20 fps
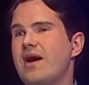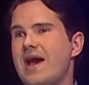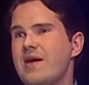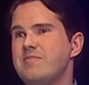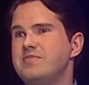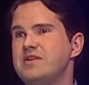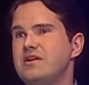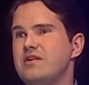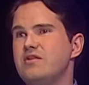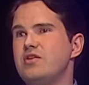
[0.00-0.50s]

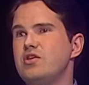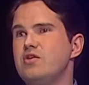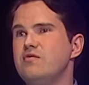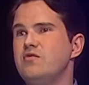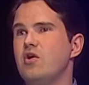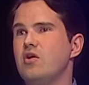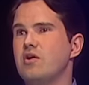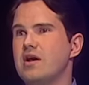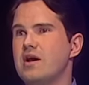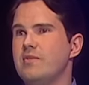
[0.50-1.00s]
happen to know that you've
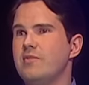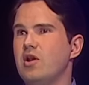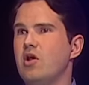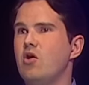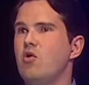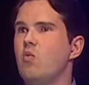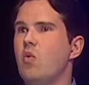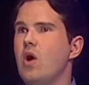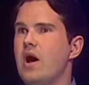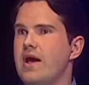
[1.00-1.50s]
not come a
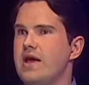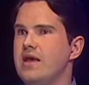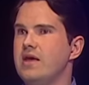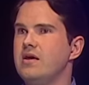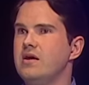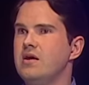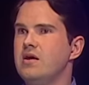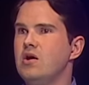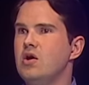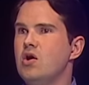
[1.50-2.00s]
long way
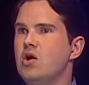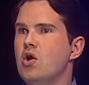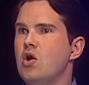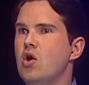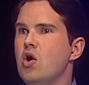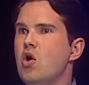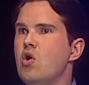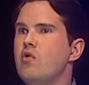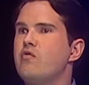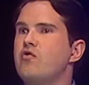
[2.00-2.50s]

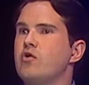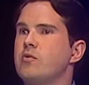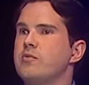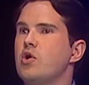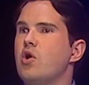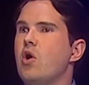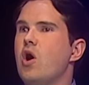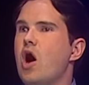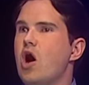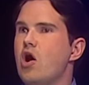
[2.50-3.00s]
from
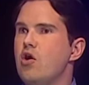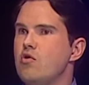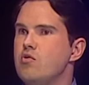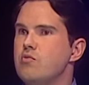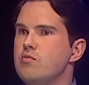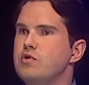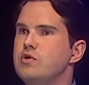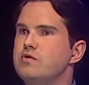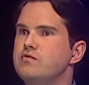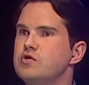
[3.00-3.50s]
your
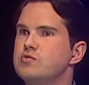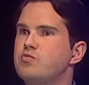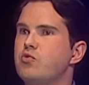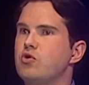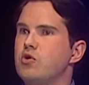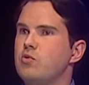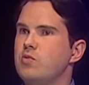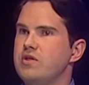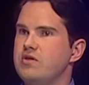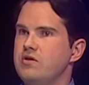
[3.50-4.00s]
home. You've just brought
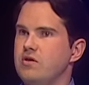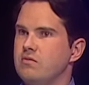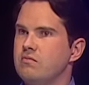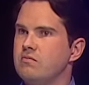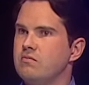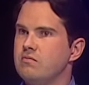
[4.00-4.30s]
it with you.